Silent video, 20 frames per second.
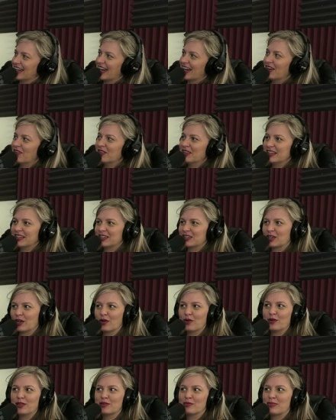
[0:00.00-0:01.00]
I don't like
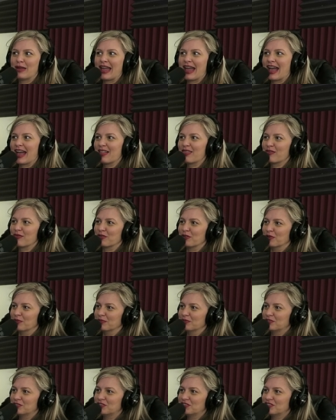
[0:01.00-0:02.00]
go to the
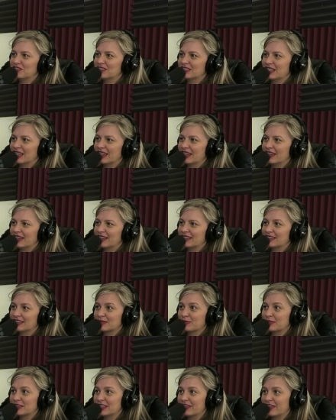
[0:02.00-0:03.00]
bathroom. She should just say it's
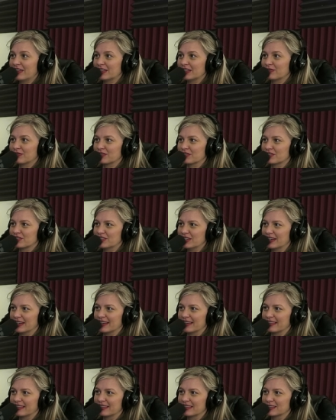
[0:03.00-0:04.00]
specifically for
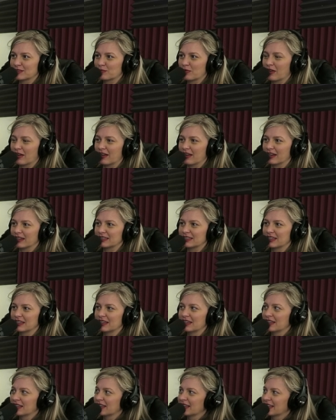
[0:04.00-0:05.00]
shitting this product.
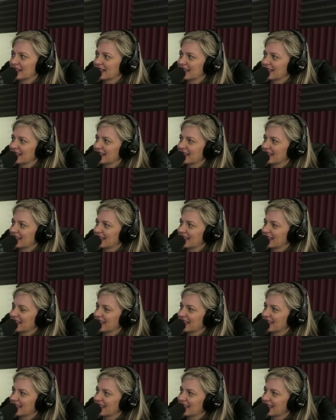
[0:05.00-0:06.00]
I've literally
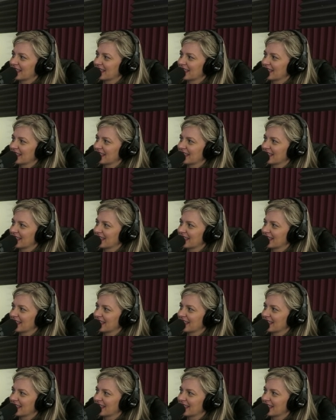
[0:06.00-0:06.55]
never felt like this